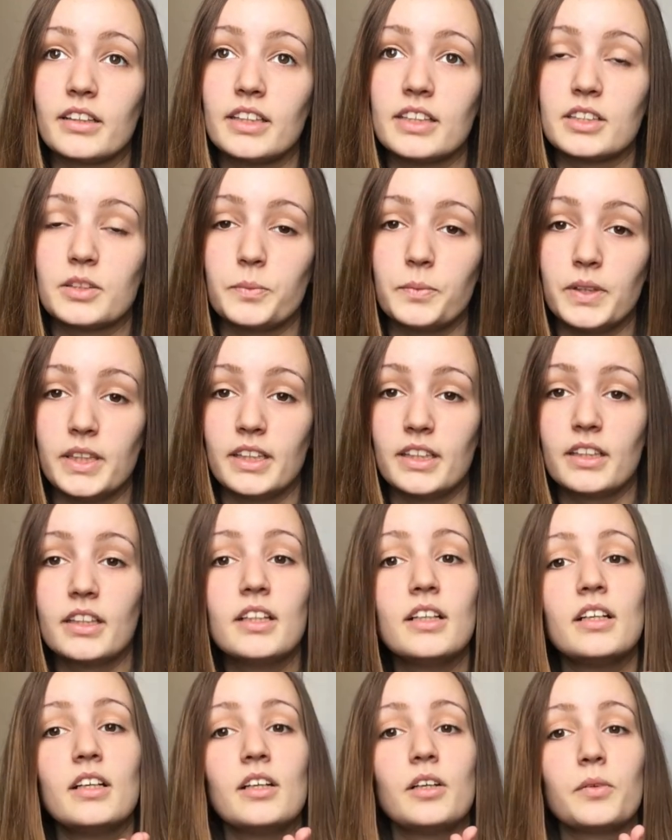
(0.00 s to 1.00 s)
this week.
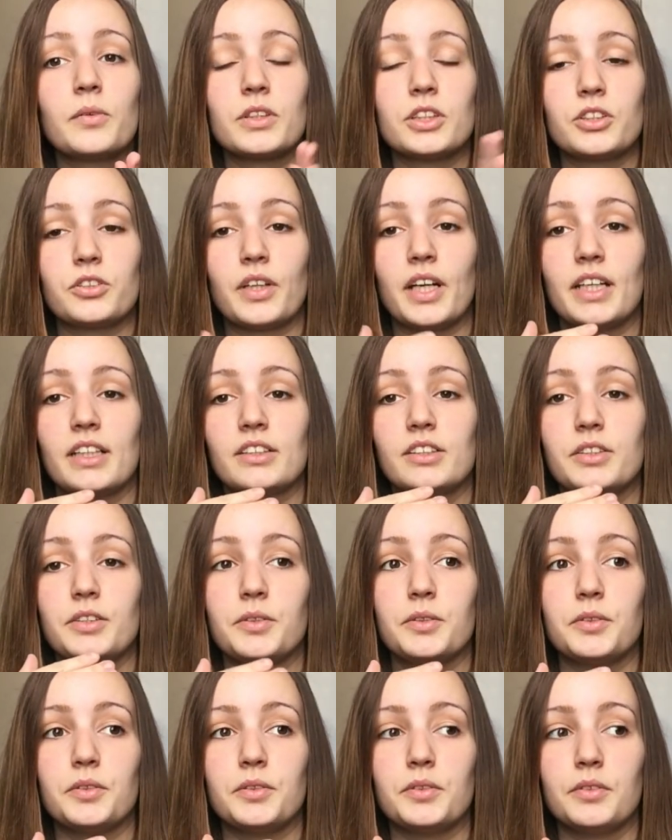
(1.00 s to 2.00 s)
We're trying
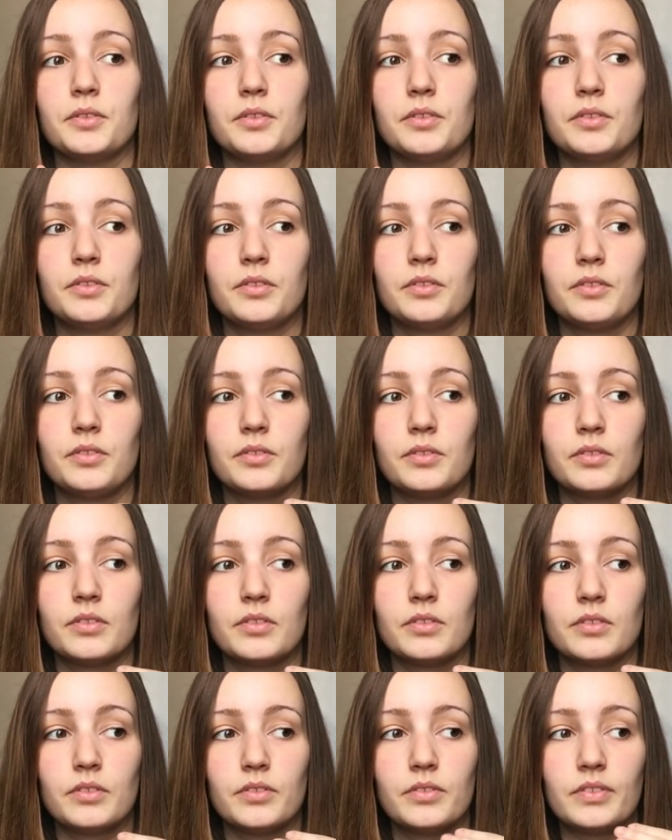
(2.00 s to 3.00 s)
to
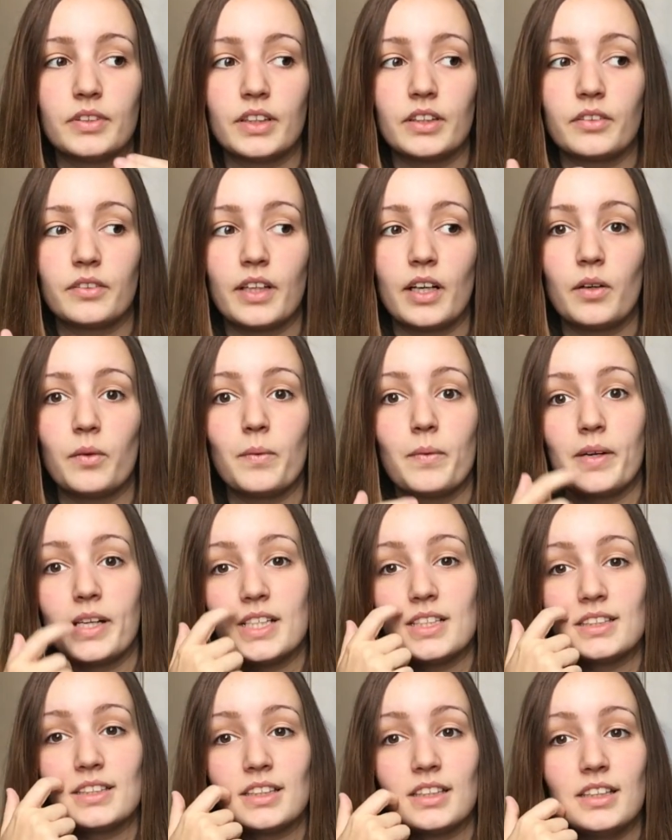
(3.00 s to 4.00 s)
figure out
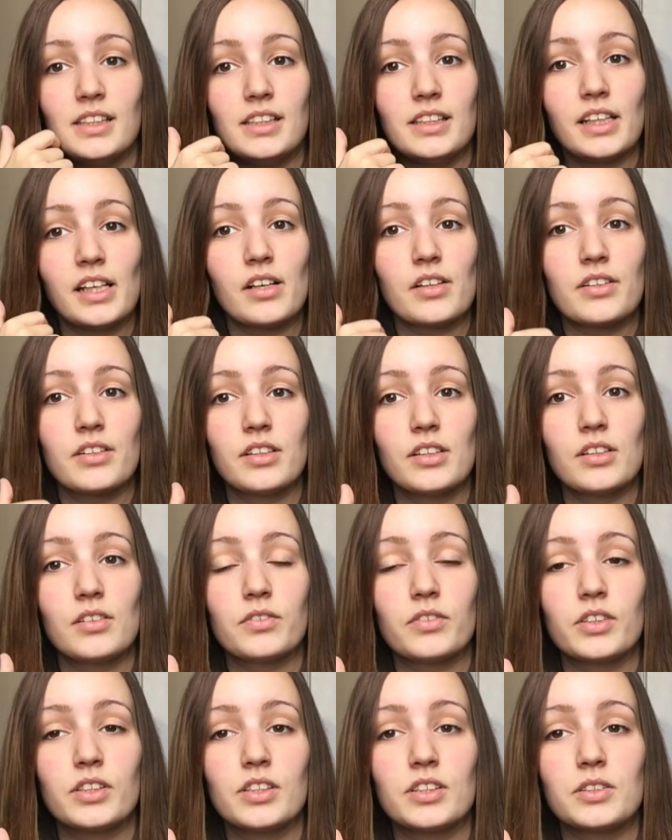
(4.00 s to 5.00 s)
ways to eat healthier
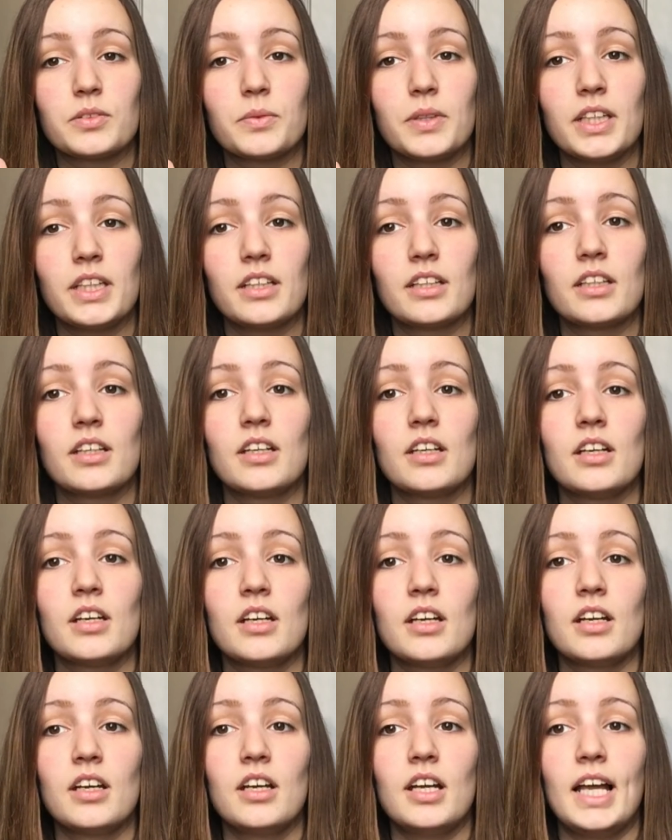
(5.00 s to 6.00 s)
for this week.
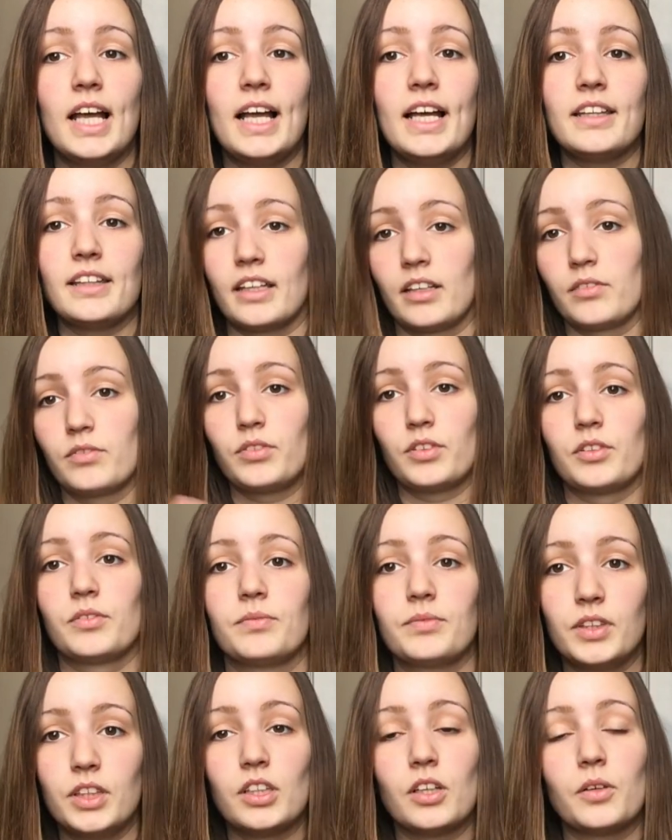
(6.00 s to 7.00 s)
And like for,
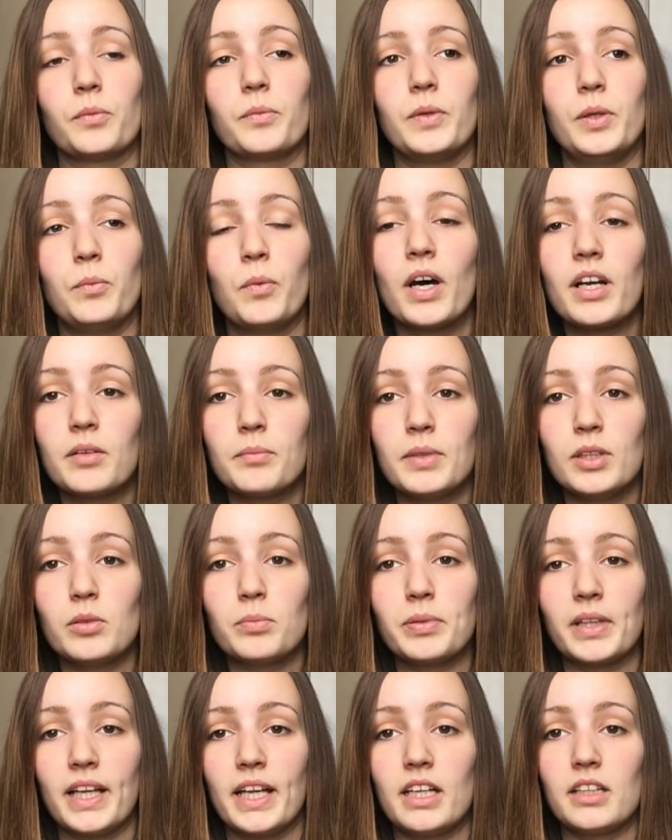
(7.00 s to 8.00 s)
you know, we want a meal
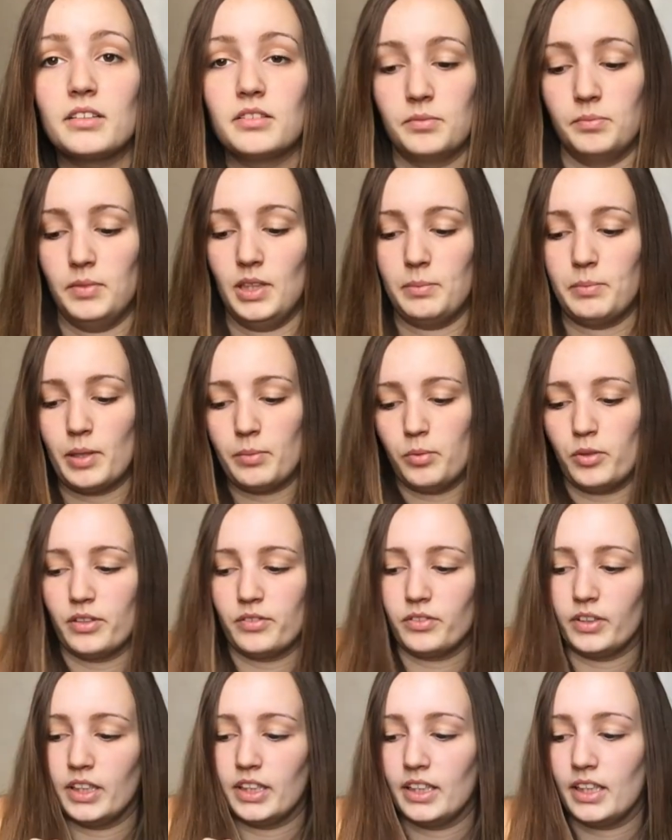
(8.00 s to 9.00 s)
plan, me and my
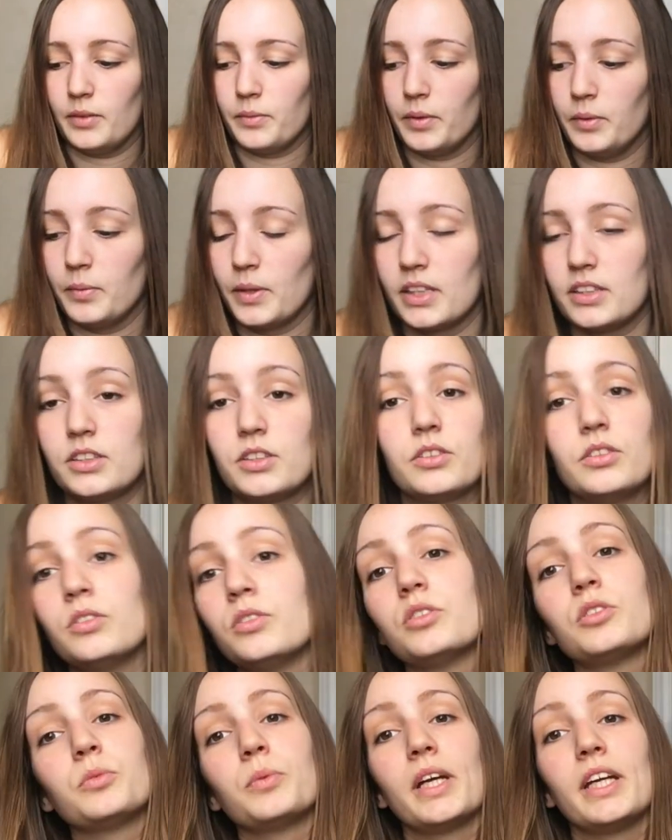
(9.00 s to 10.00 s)
boyfriend, and we want to
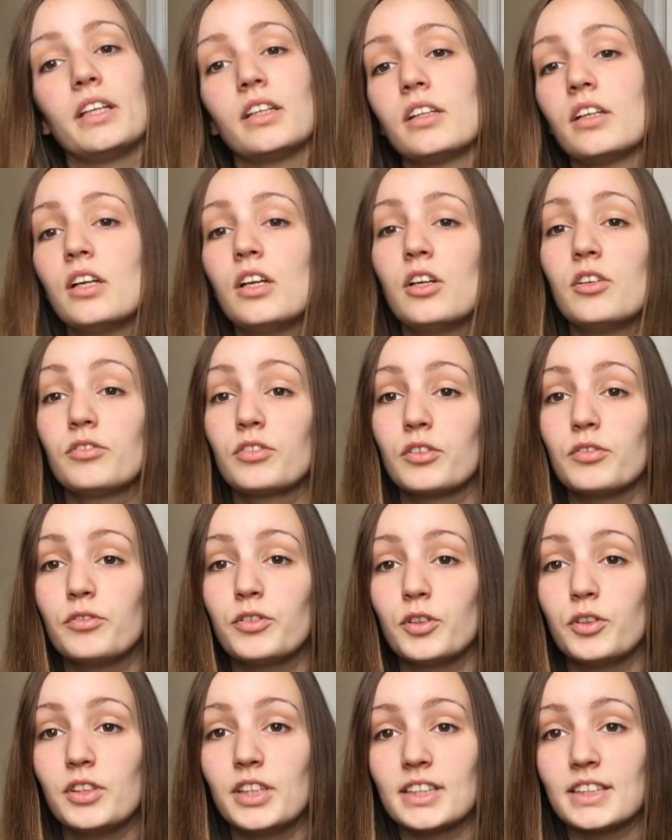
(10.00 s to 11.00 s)
lose weight from
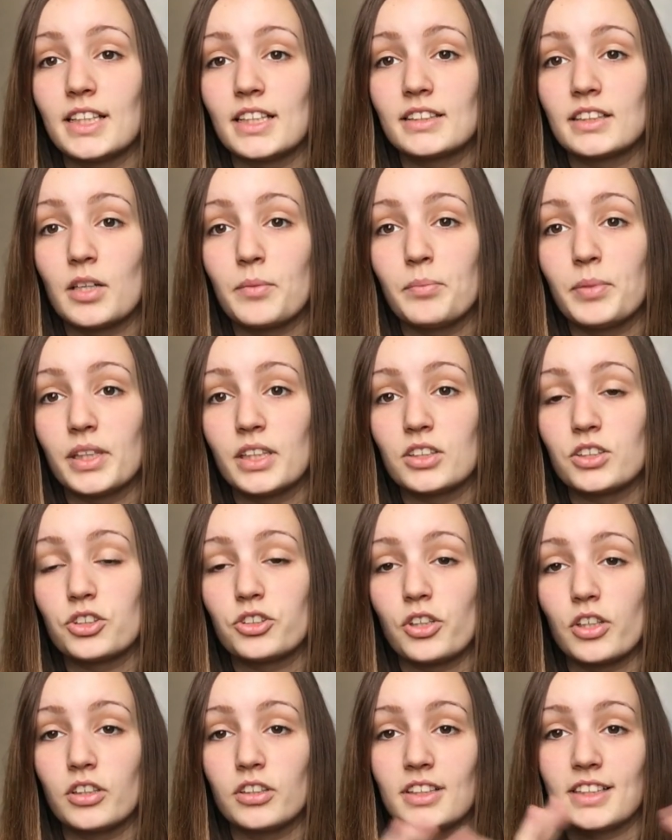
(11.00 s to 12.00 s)
food because that's our biggest
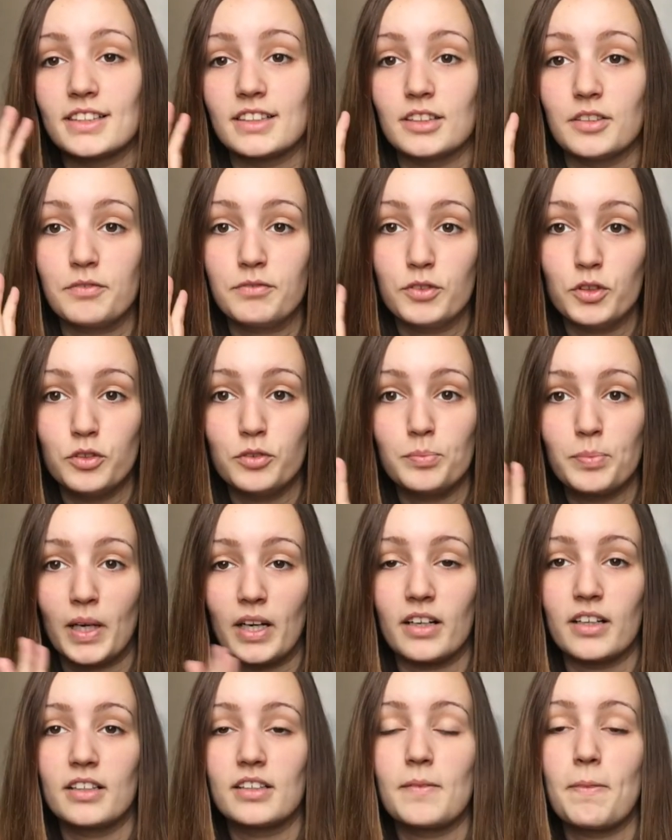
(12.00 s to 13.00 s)
struggle is the food
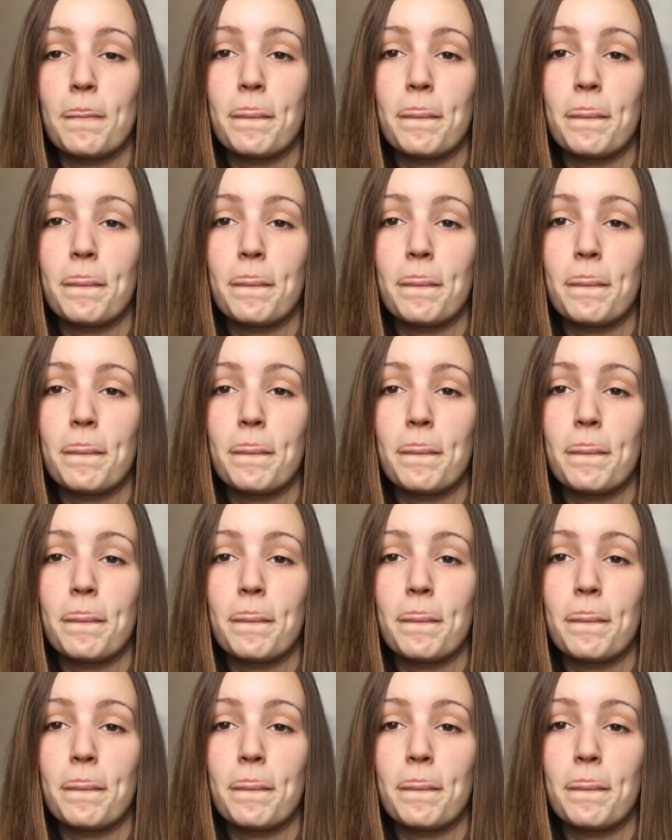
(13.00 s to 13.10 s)
part.